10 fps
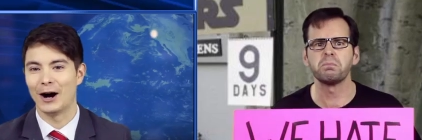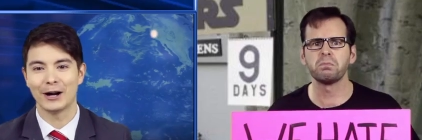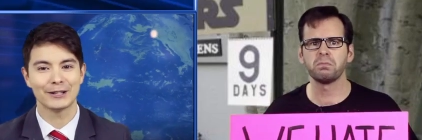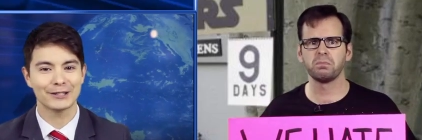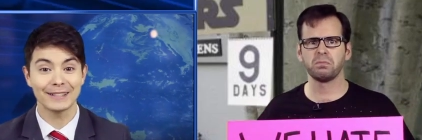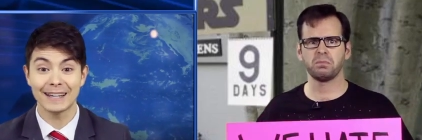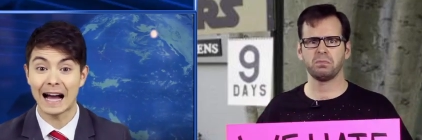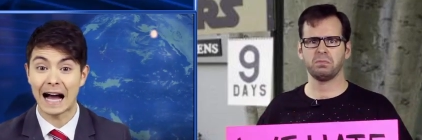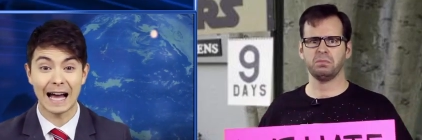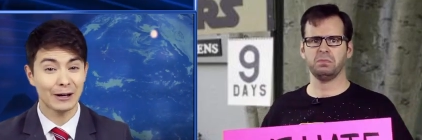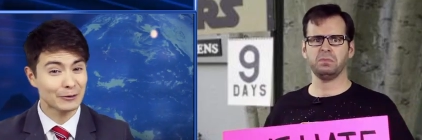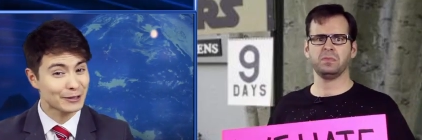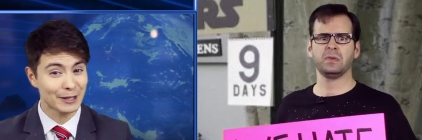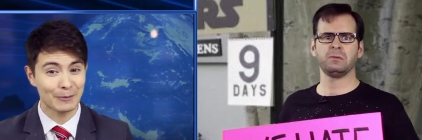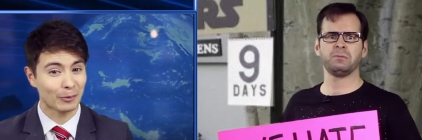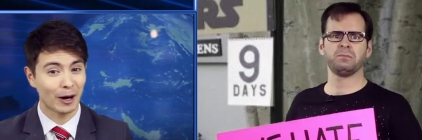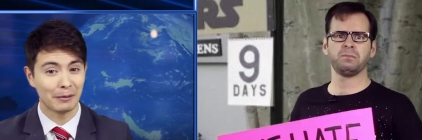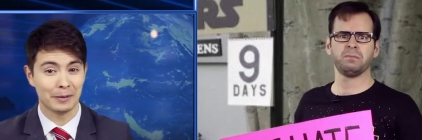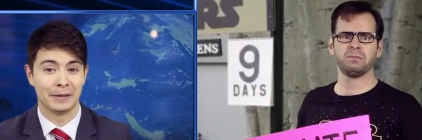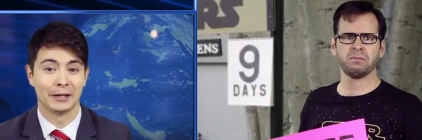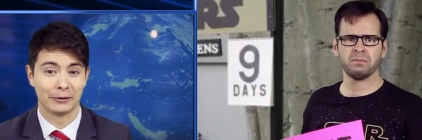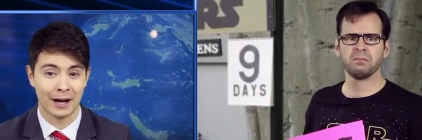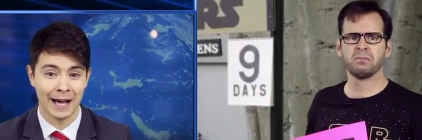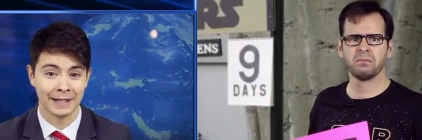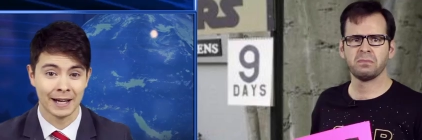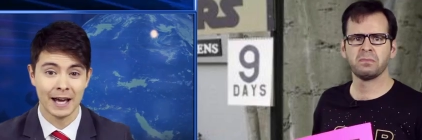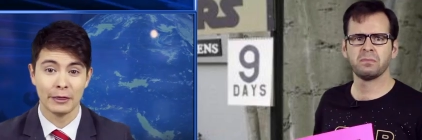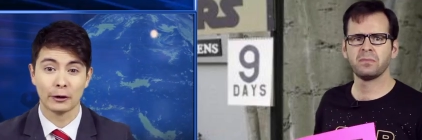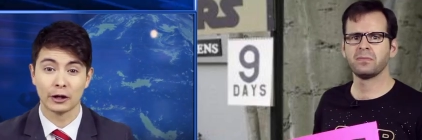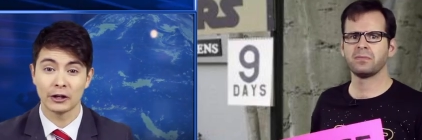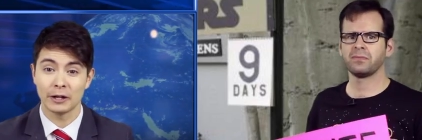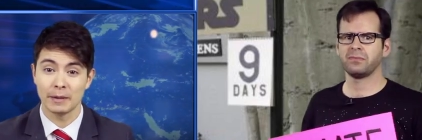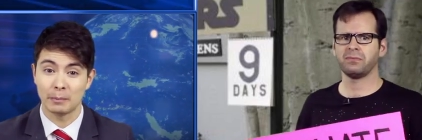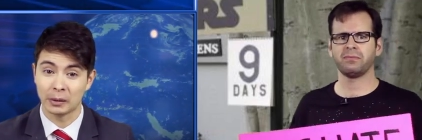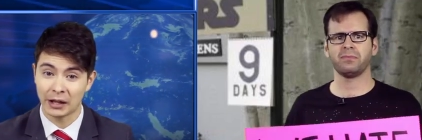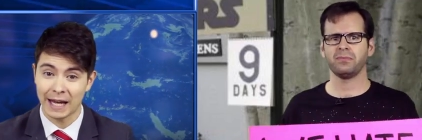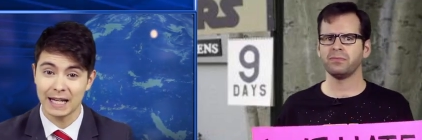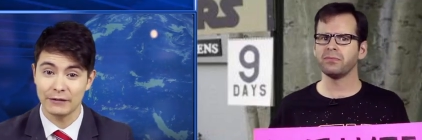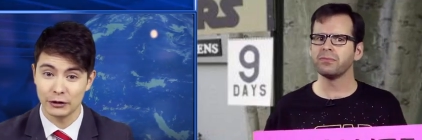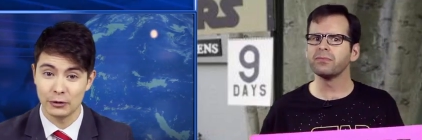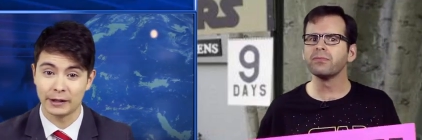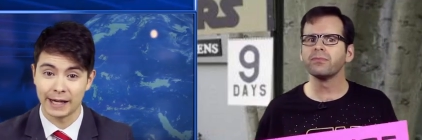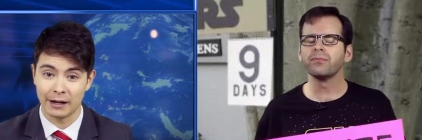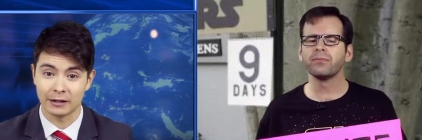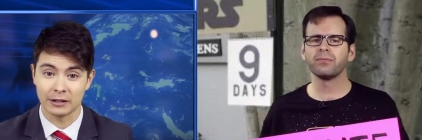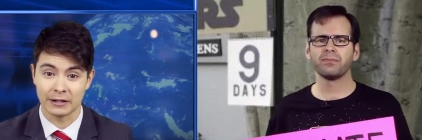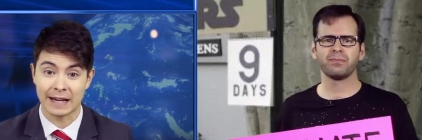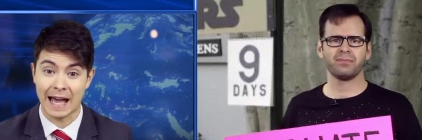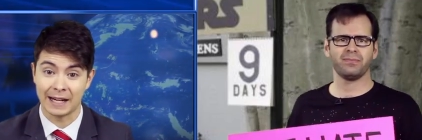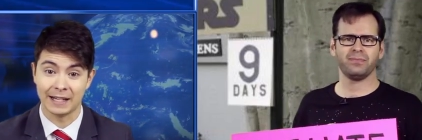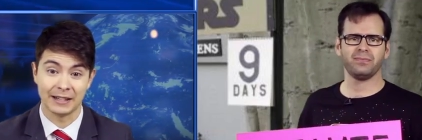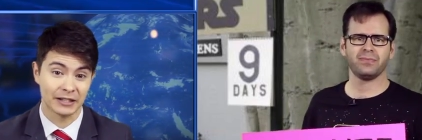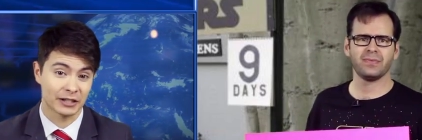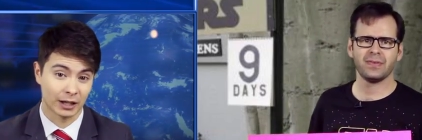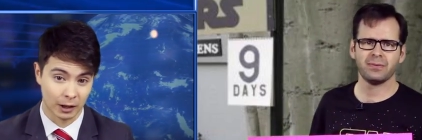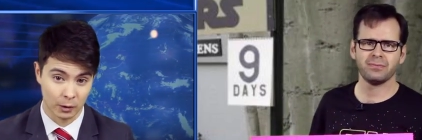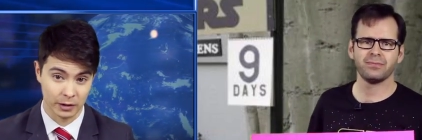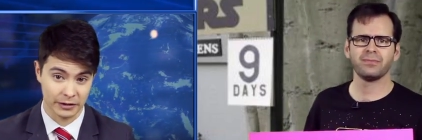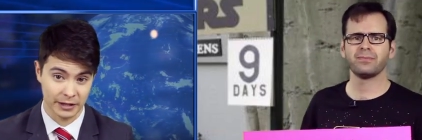Speaker 1: Honestly, I don't see the problem here, Ryan. There are going to be plenty of new characters added in the Star Wars